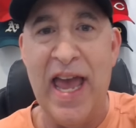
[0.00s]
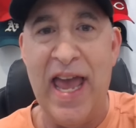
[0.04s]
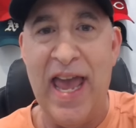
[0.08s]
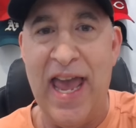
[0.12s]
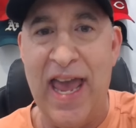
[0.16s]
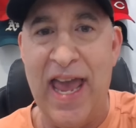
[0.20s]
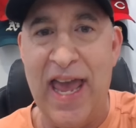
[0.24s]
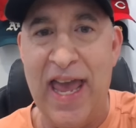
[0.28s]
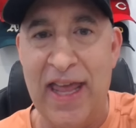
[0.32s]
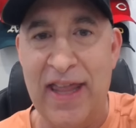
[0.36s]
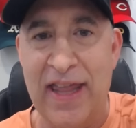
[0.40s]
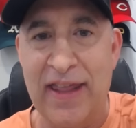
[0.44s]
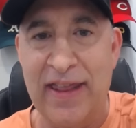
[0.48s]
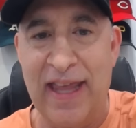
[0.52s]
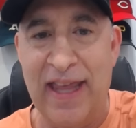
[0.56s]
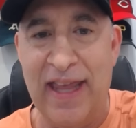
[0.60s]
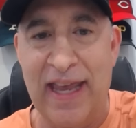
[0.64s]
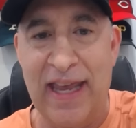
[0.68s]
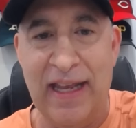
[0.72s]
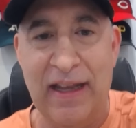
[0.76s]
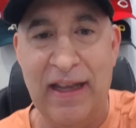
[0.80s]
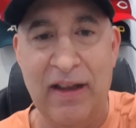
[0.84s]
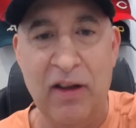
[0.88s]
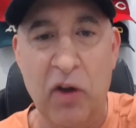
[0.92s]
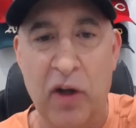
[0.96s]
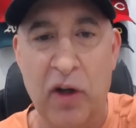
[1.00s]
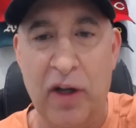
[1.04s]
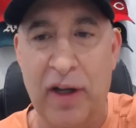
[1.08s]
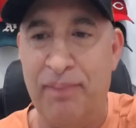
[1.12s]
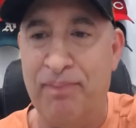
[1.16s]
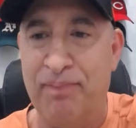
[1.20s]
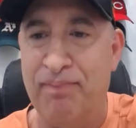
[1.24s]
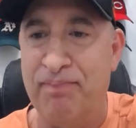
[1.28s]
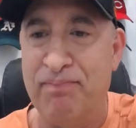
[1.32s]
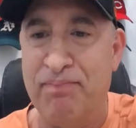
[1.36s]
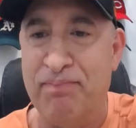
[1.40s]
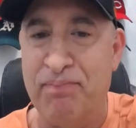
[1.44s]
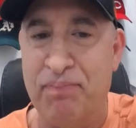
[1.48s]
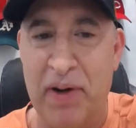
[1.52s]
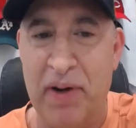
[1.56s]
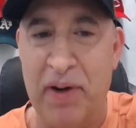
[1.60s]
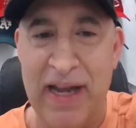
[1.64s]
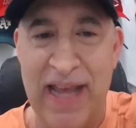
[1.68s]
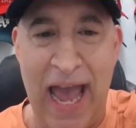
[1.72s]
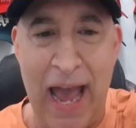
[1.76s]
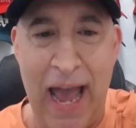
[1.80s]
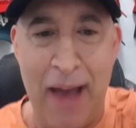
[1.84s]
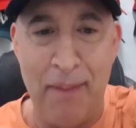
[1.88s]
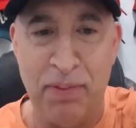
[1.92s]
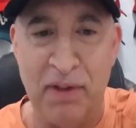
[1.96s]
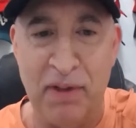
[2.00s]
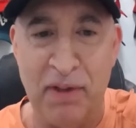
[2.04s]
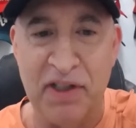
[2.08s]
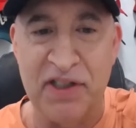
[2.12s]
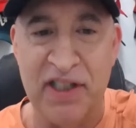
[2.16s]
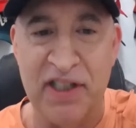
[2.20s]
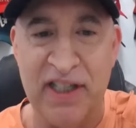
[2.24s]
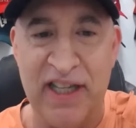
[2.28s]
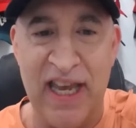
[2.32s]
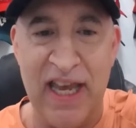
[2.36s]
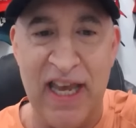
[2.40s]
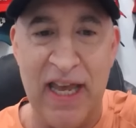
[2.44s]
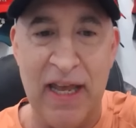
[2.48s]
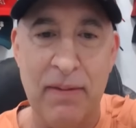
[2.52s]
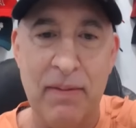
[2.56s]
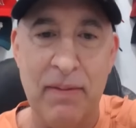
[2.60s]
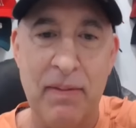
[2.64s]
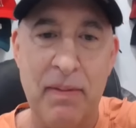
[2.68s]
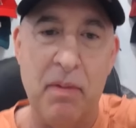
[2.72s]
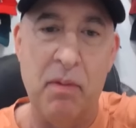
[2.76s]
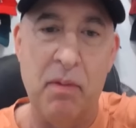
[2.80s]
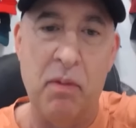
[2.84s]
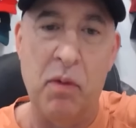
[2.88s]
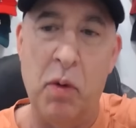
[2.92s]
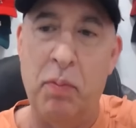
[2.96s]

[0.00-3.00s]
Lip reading: and they look pretty hapless again.